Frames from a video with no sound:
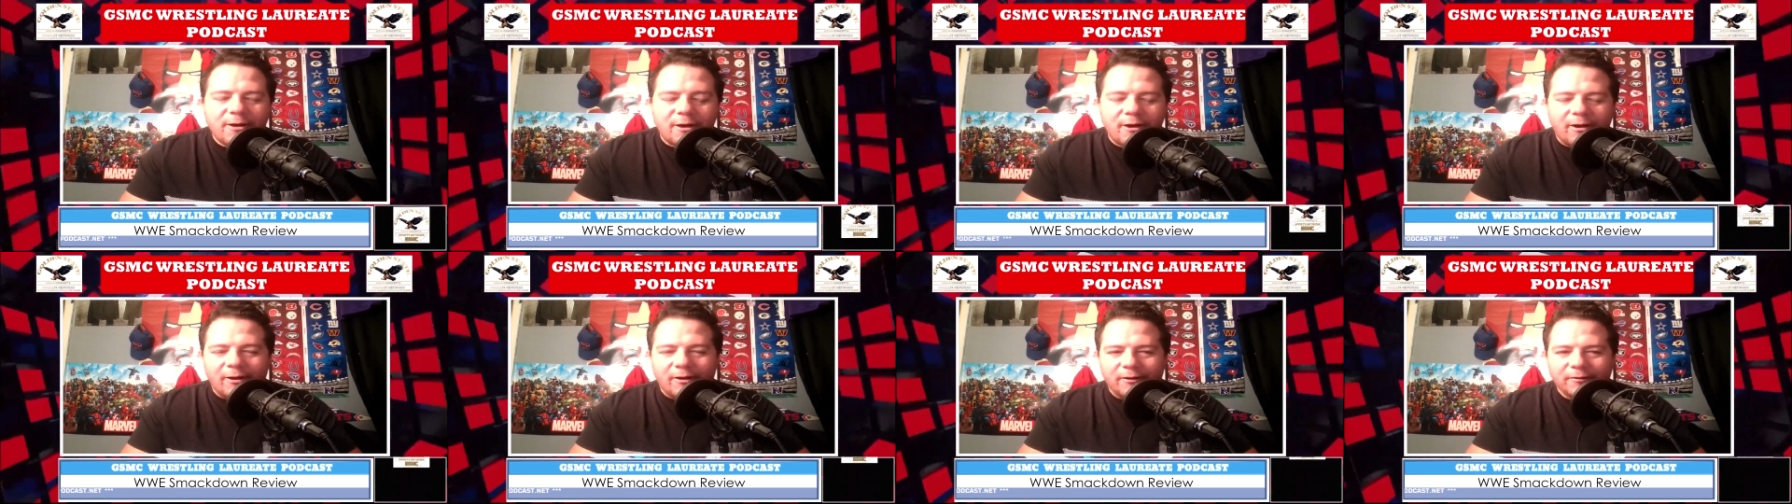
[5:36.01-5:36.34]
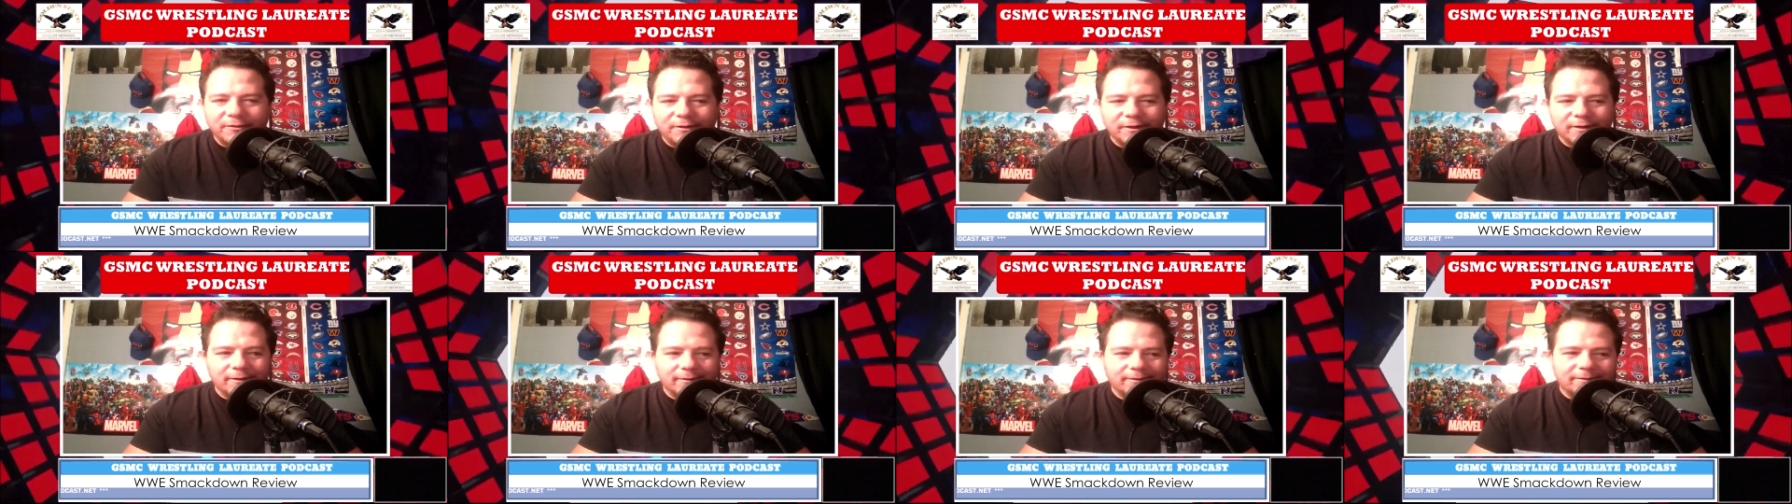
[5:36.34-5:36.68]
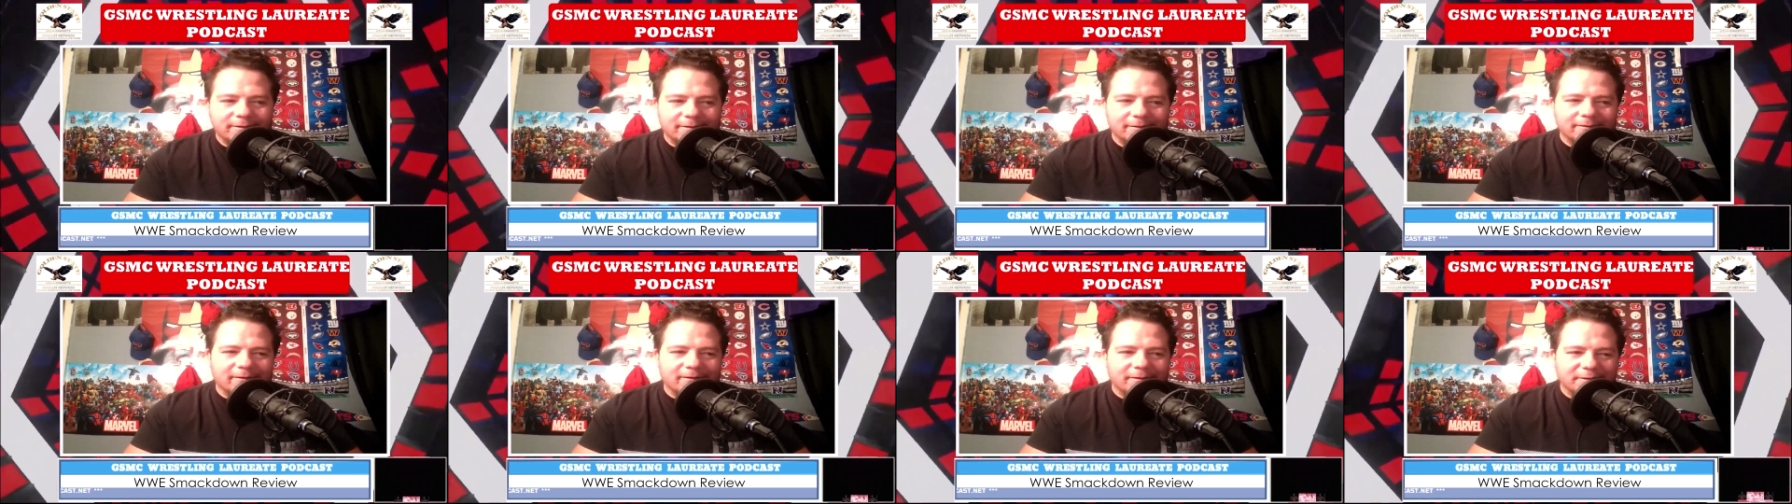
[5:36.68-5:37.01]
all the
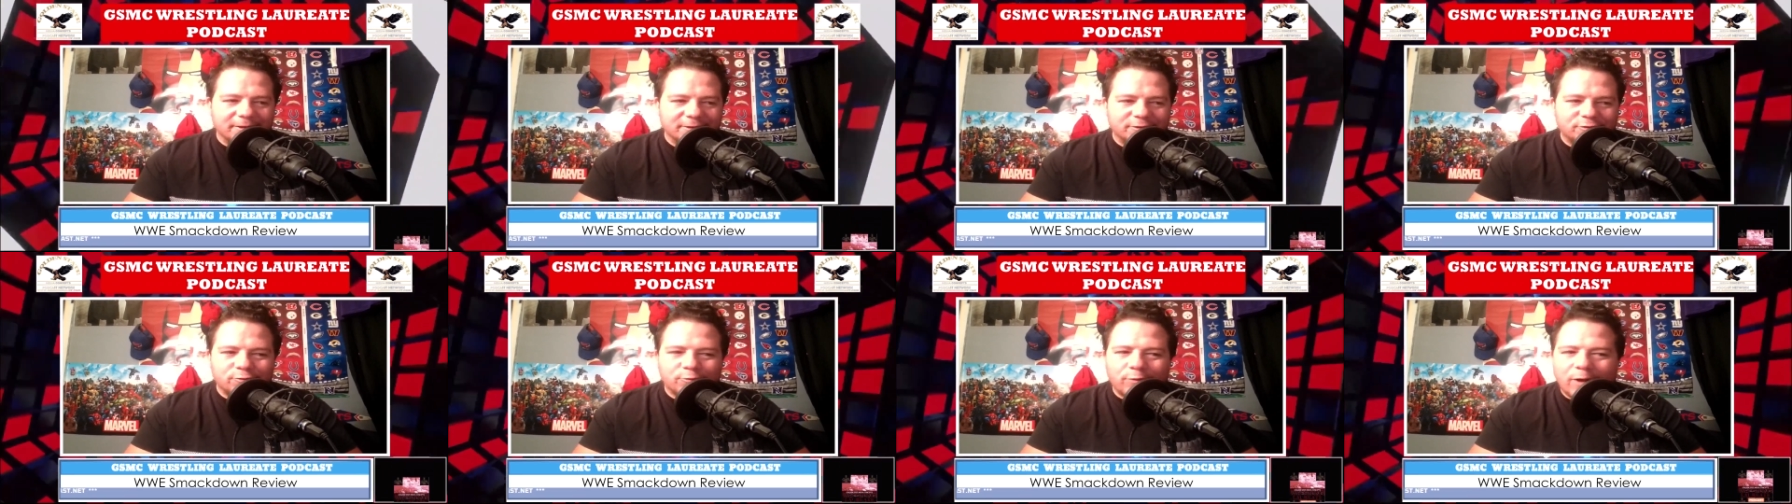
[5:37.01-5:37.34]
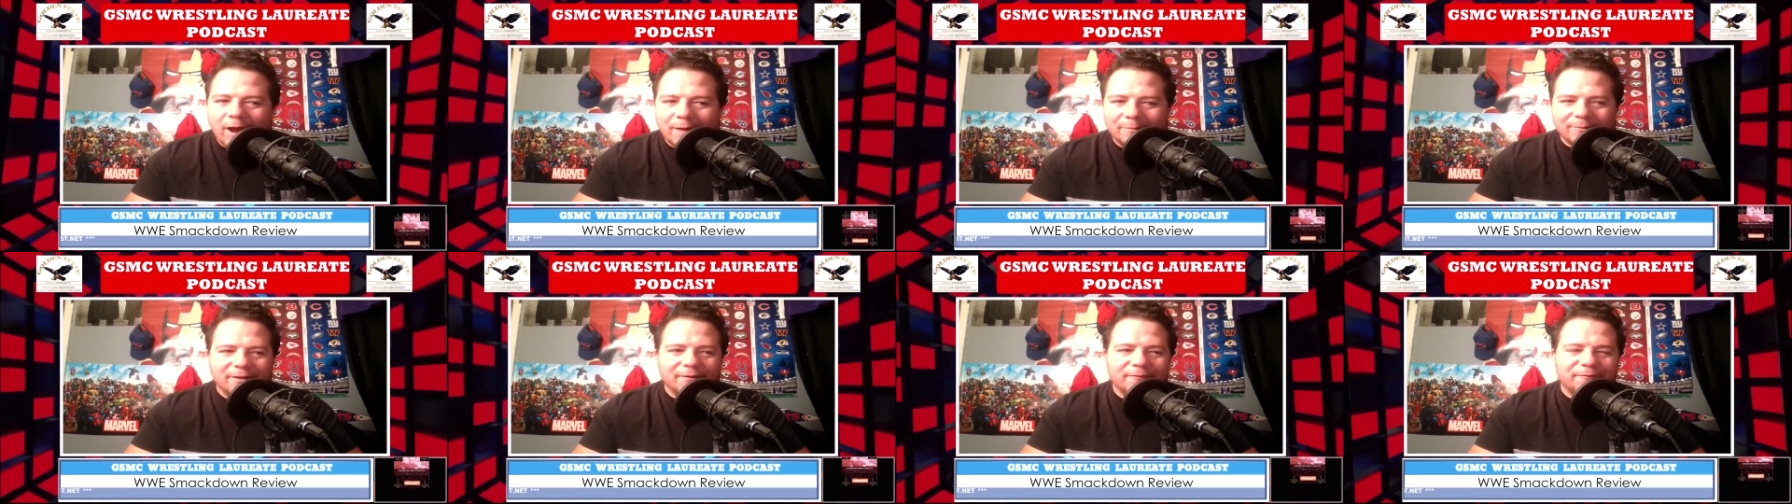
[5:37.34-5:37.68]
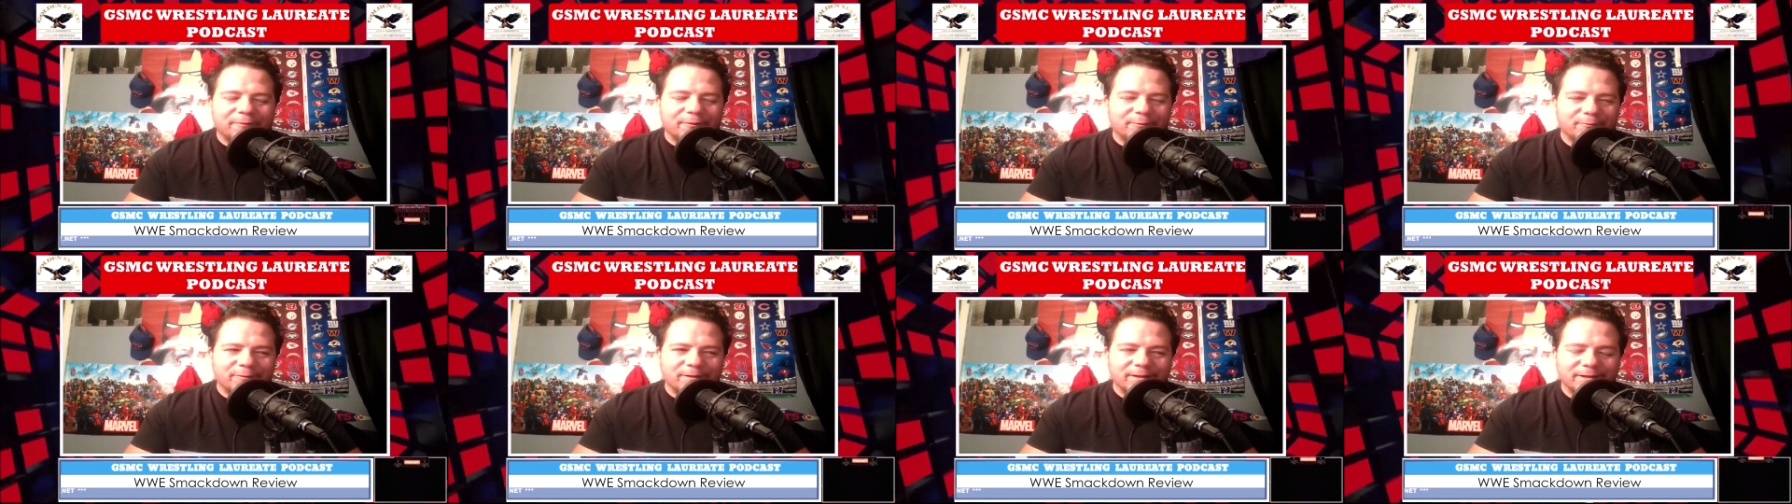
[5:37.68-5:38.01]
you know all the drama for